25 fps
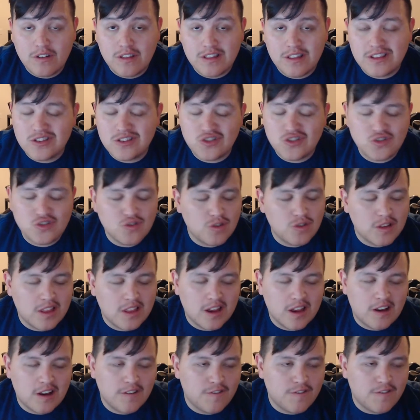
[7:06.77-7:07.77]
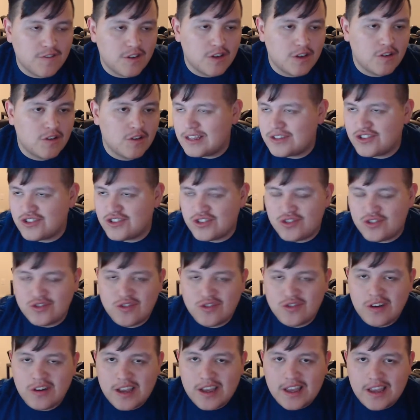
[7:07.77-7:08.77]
The
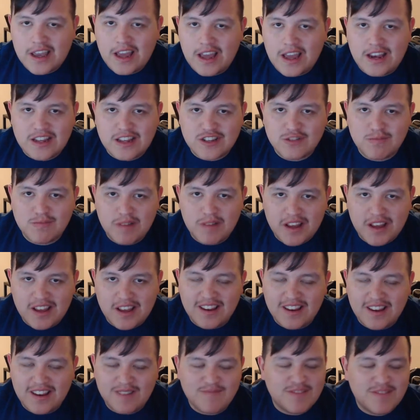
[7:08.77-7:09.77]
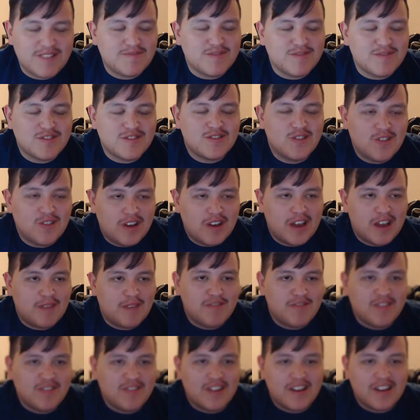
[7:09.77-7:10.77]
joy I can't explain. I'm so
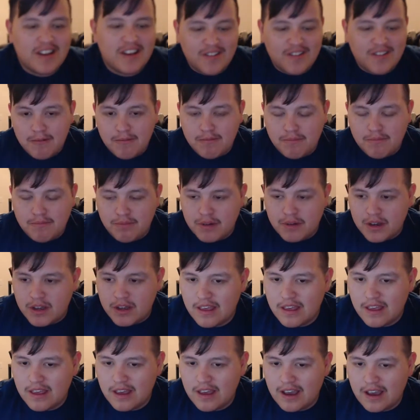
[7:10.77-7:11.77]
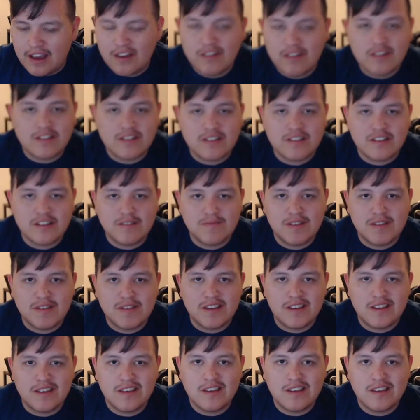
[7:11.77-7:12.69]
happy right now, but I know there's gonna be